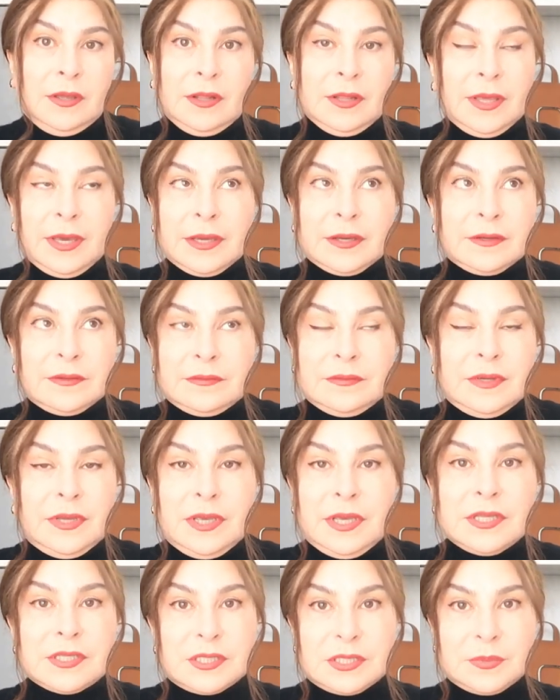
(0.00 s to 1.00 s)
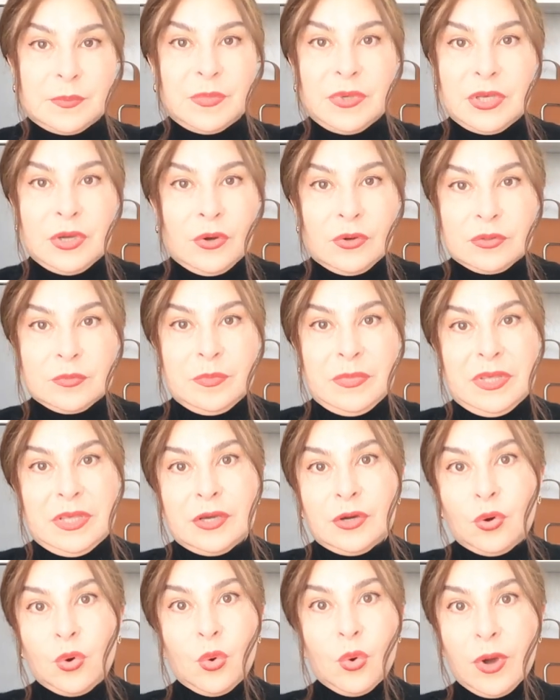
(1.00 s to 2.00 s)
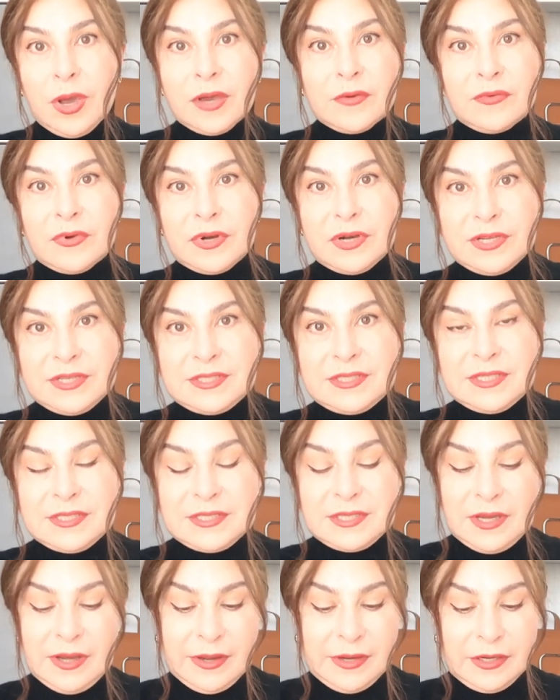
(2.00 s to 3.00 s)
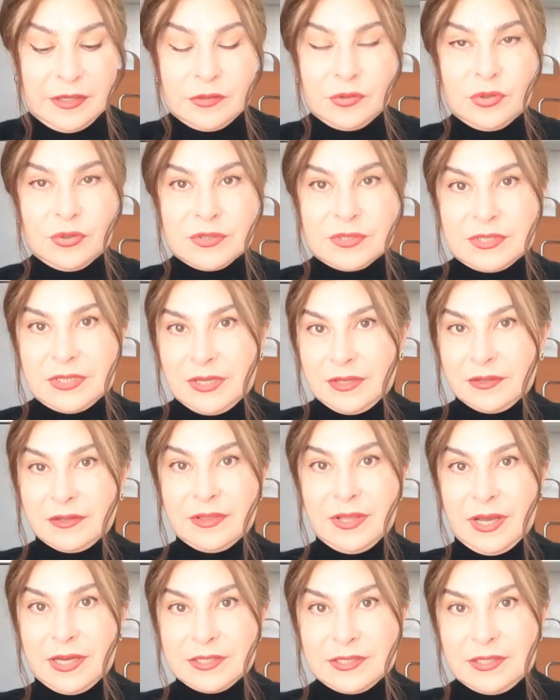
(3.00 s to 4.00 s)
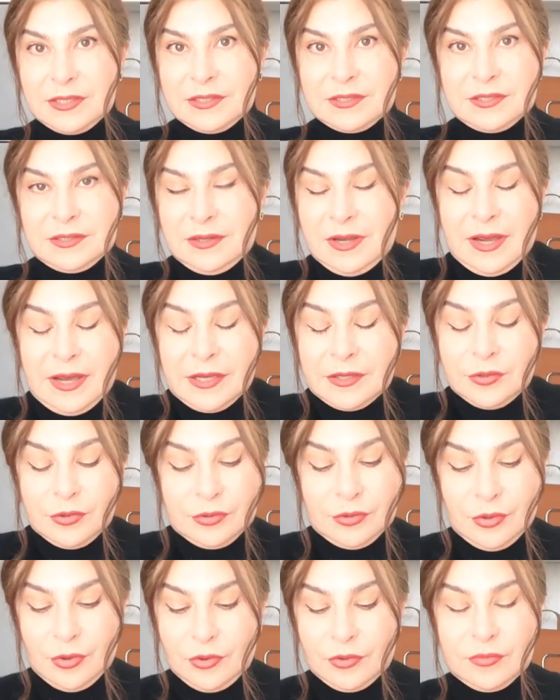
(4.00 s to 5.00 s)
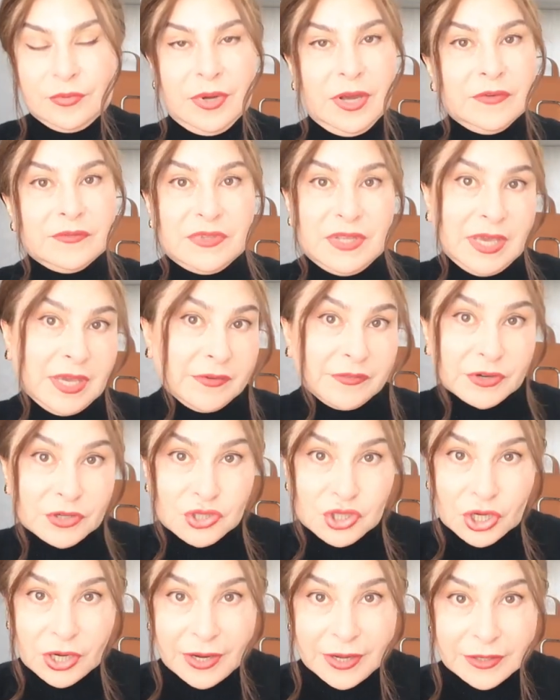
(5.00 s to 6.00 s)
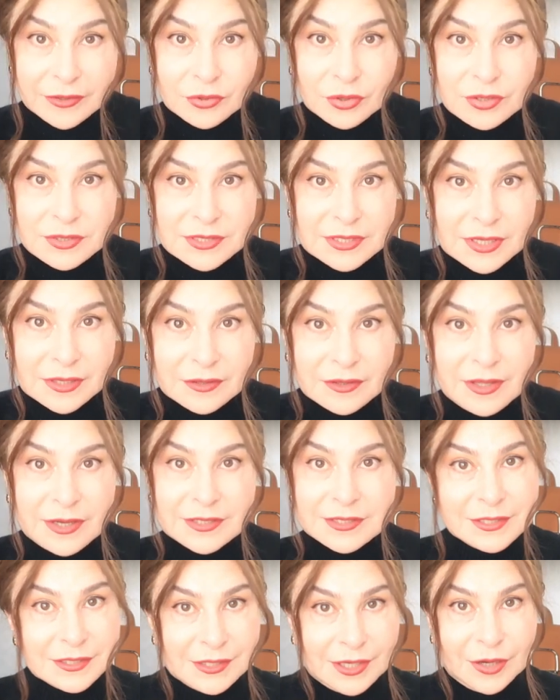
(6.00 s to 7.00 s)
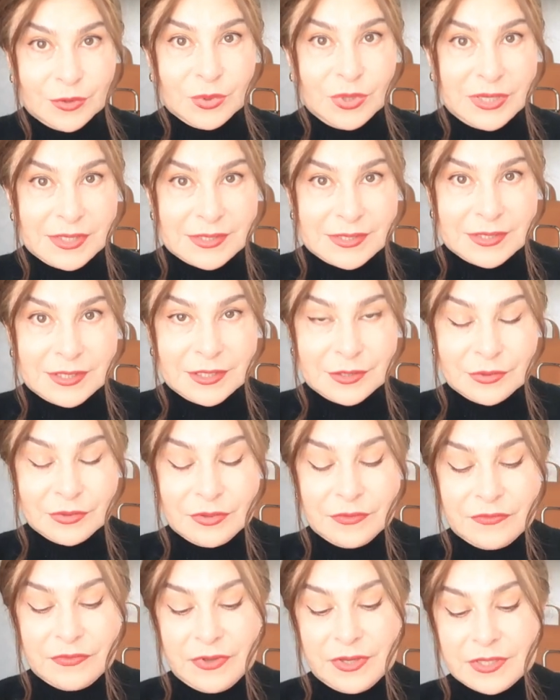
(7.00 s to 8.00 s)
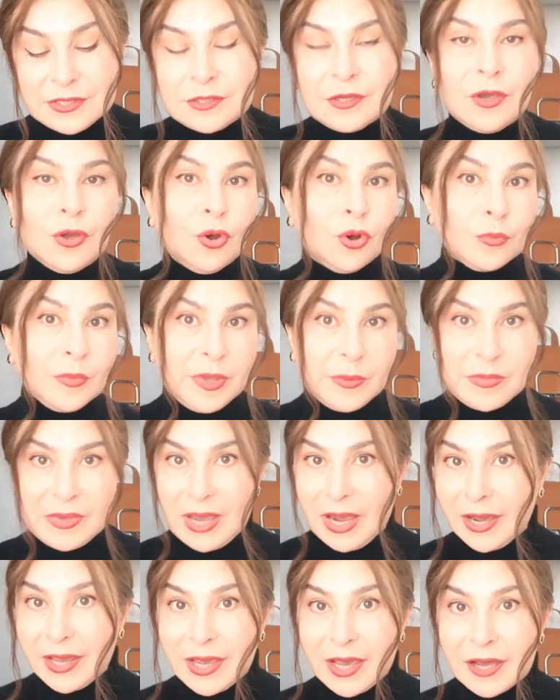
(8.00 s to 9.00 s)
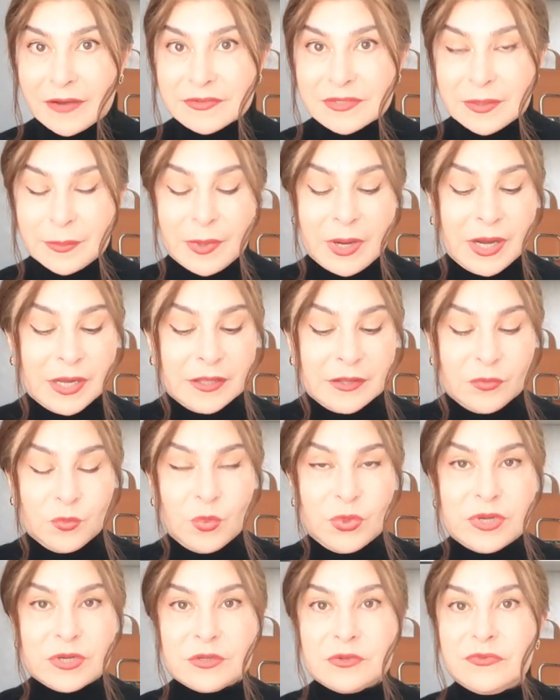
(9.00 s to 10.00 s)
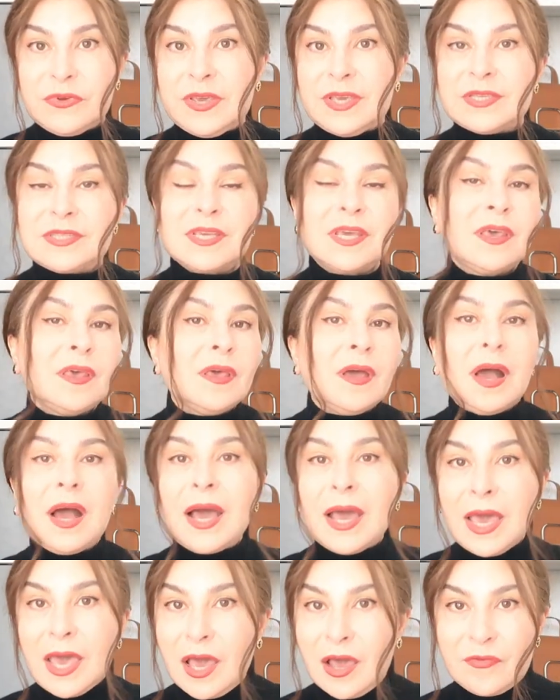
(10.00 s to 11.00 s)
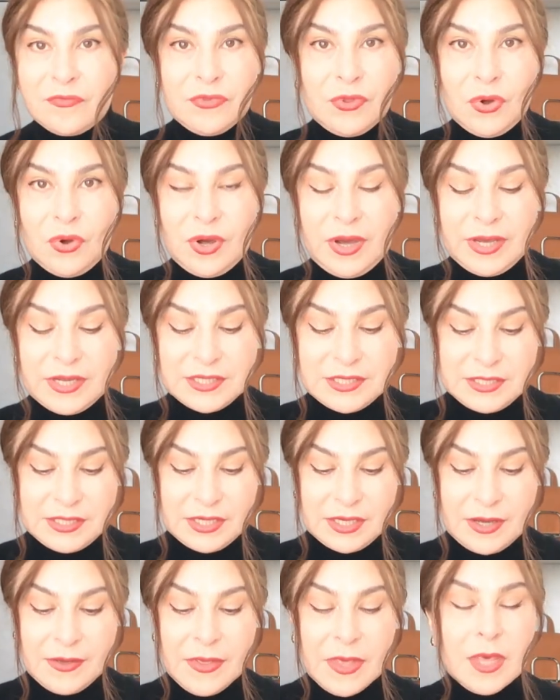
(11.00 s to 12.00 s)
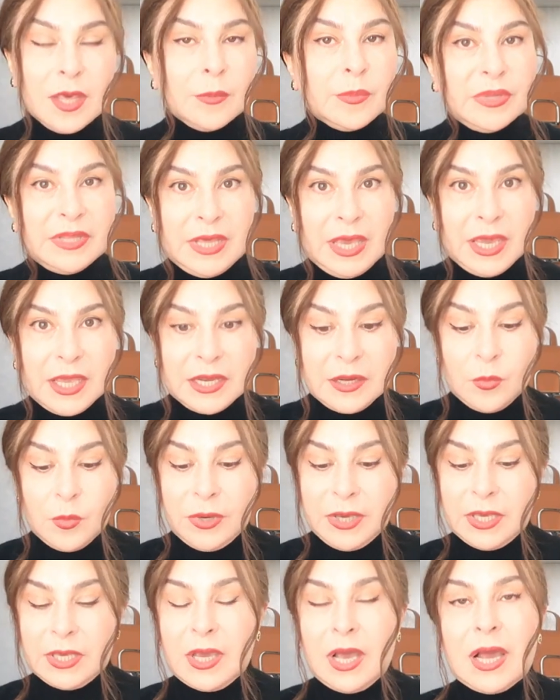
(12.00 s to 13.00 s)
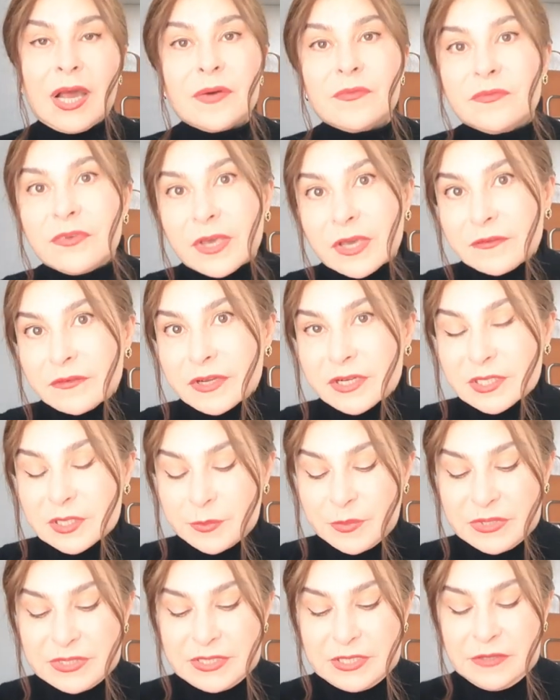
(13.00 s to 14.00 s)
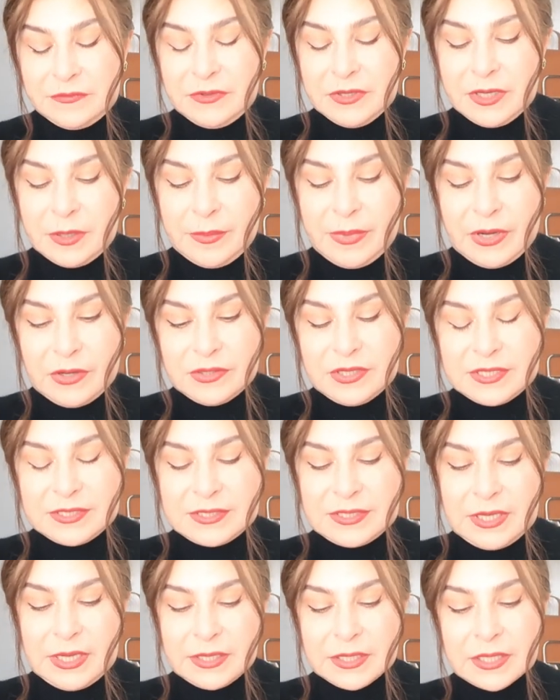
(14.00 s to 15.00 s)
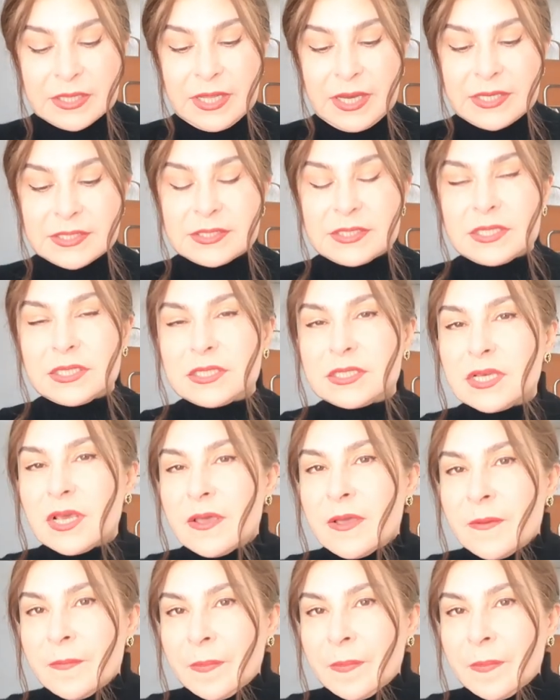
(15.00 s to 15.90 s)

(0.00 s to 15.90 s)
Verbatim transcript: like it's beyond me whoever is designing those sunglasses i don't know have they ever tried those sunglasses how they sit on the face or maybe i have some kind of weird face i have no idea but anyway i'm very, very specific about the sunglasses